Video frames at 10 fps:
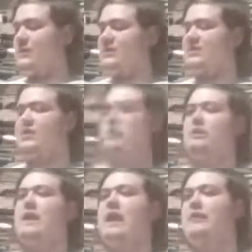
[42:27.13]
So
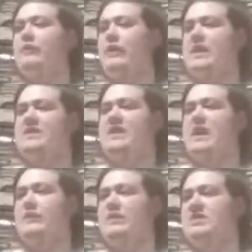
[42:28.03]
in that front, it's
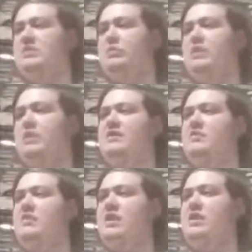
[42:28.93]
kind of disappointing to
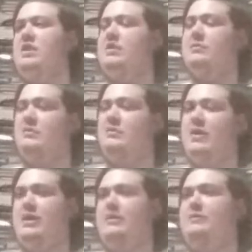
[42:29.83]
me,
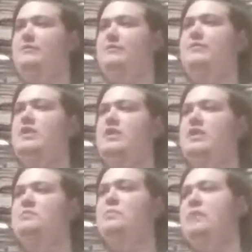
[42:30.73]
but at
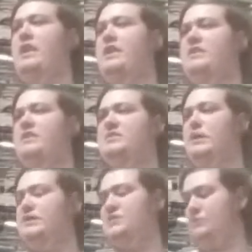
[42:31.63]
least we're getting a
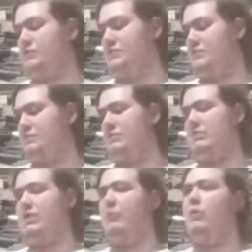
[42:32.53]
Spinosaurus. Most
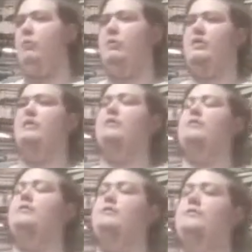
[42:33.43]
people that want one,
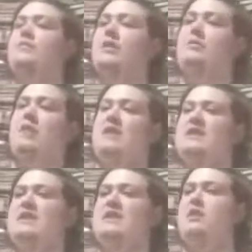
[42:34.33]
but I
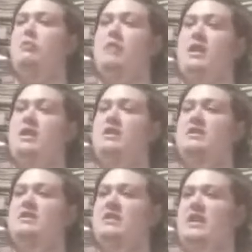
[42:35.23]
think I'll wait
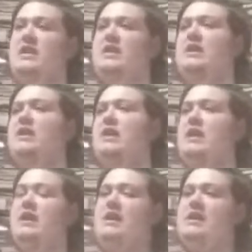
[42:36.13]
until I can
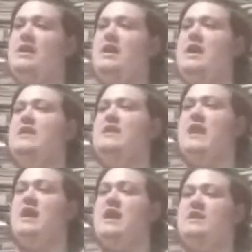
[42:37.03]
get the
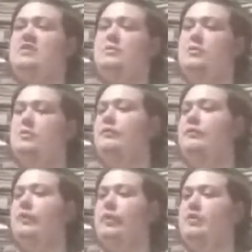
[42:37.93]
actual
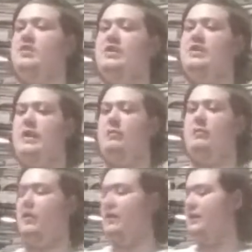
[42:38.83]
version that I
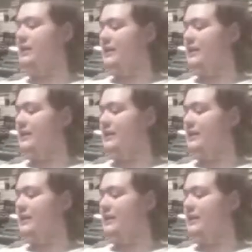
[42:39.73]
want.